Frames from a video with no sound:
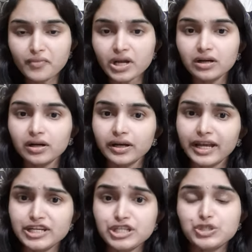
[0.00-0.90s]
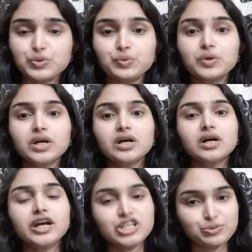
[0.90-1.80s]
uh, 82
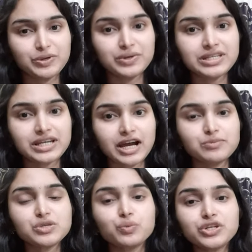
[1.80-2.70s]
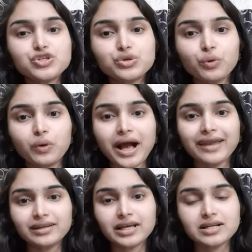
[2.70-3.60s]
HPV types which show
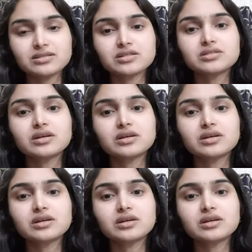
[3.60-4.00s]
anal cancers,